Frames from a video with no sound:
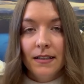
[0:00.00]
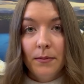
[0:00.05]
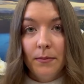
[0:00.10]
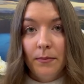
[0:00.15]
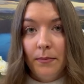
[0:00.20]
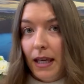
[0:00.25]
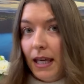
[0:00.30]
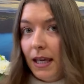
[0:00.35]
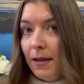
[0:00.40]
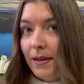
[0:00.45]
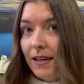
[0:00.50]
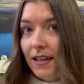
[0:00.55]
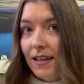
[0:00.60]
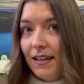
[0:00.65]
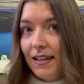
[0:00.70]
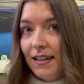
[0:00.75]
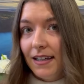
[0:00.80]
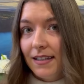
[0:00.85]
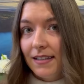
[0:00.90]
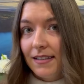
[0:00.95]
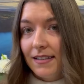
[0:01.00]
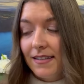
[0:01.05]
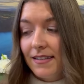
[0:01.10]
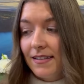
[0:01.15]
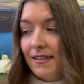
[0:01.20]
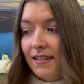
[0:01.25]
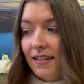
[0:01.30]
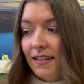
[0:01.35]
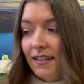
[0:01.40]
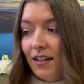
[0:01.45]
maybe
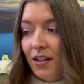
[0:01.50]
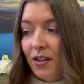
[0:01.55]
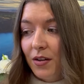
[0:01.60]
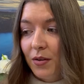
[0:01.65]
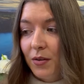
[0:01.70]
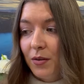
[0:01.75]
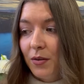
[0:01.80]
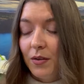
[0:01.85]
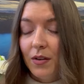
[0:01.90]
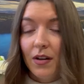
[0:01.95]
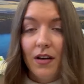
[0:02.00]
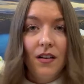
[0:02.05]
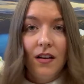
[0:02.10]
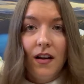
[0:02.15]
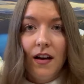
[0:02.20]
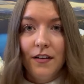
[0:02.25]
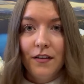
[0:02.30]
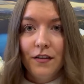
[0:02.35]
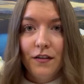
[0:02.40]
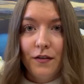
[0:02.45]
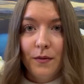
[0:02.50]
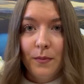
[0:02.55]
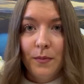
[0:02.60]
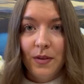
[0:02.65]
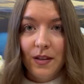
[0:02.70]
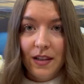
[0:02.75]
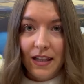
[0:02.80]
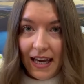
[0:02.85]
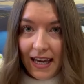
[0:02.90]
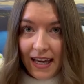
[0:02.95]
it's, you know, a lot of
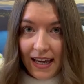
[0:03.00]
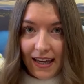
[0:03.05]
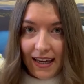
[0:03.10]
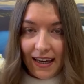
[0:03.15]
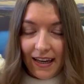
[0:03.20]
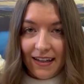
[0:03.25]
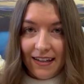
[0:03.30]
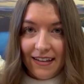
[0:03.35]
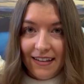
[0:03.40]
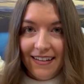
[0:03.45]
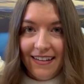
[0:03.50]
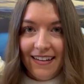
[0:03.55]
play.